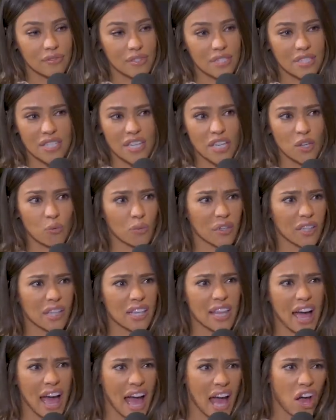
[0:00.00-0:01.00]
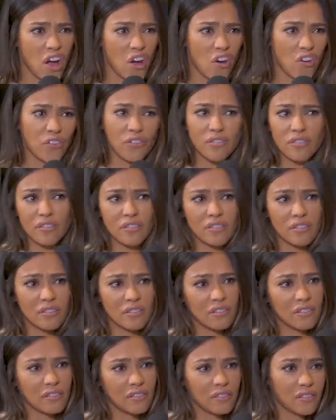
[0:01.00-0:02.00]
Sing really loud.
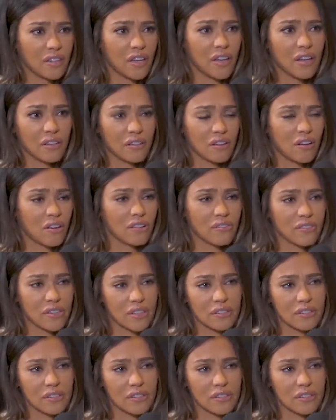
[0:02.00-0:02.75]
Yeah, all of